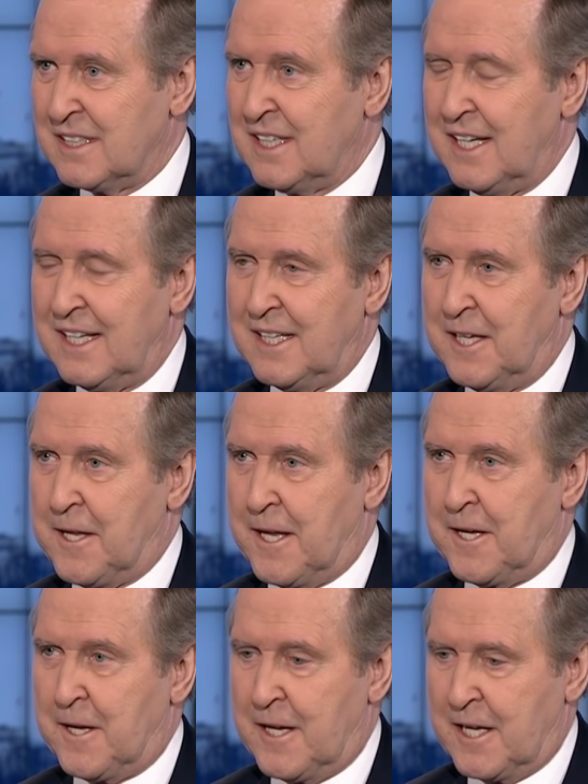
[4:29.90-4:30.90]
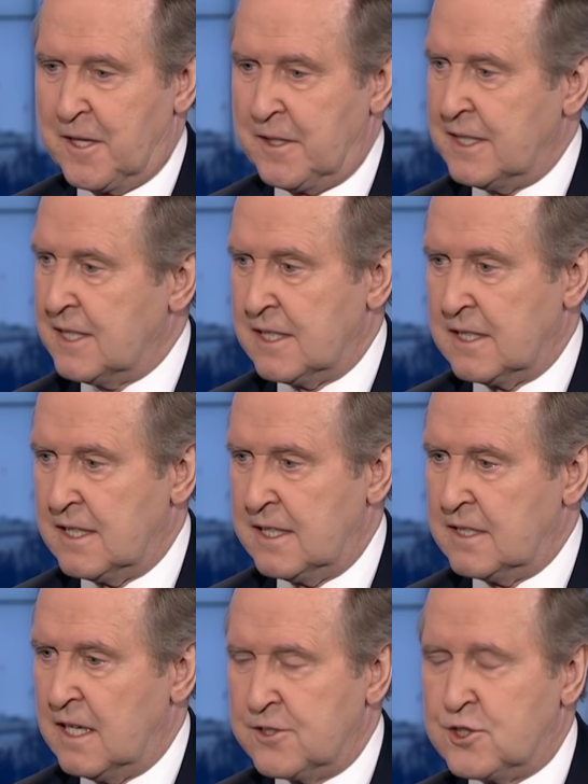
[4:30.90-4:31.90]
I, uh, I,
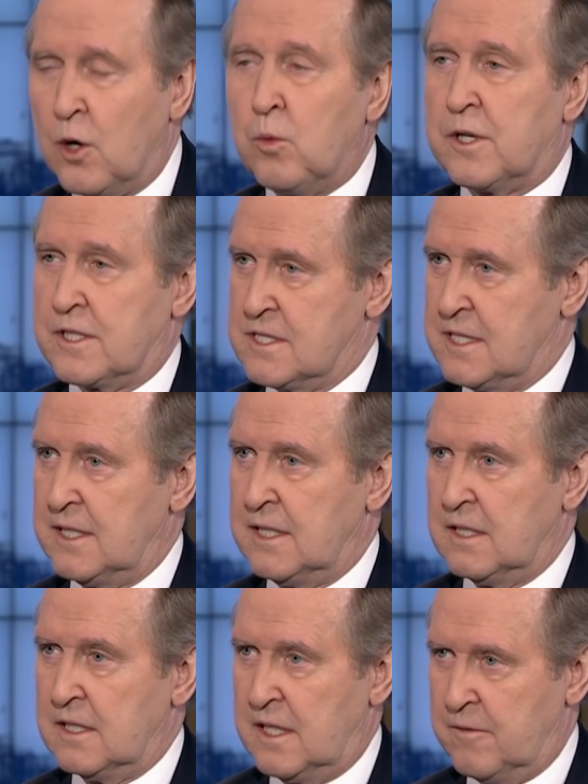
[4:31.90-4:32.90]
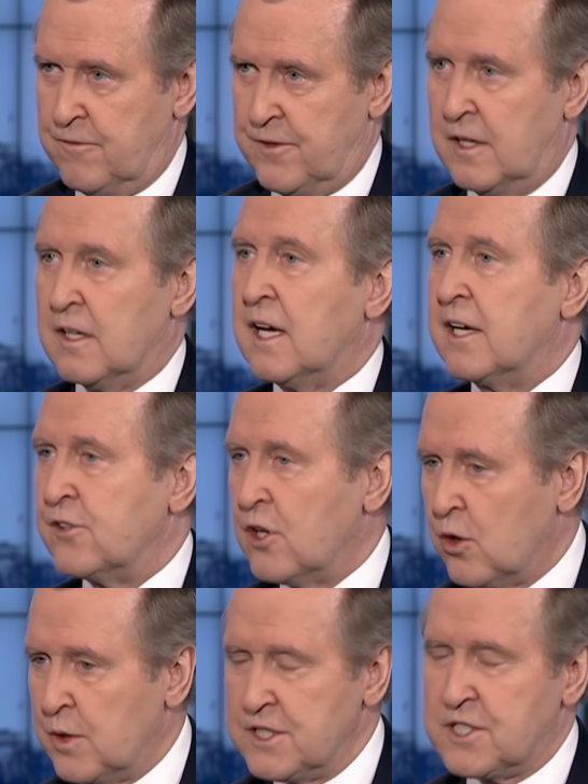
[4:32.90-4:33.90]
I, I, don't want to see uh, him fail. I
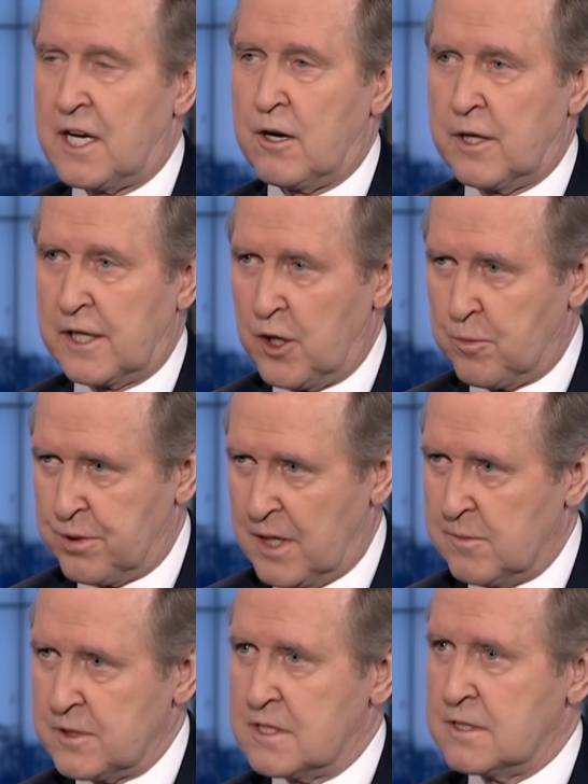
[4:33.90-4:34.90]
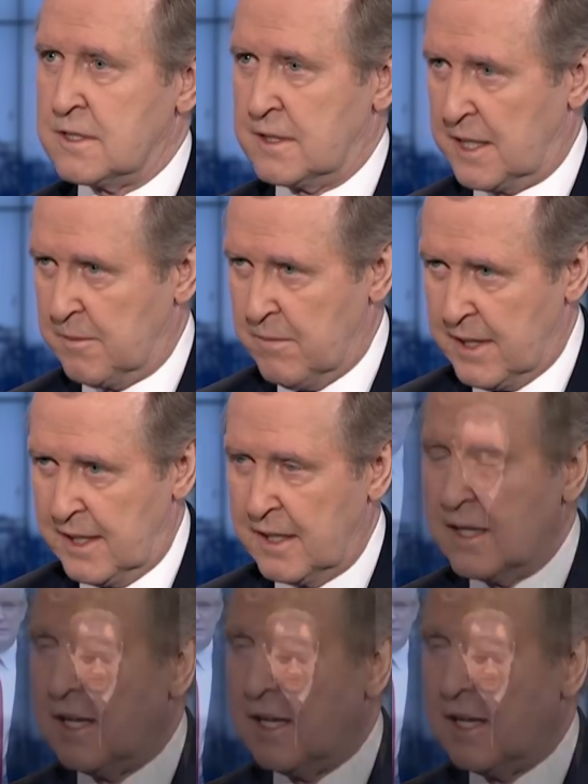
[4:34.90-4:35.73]
know he's carrying out promises that he made,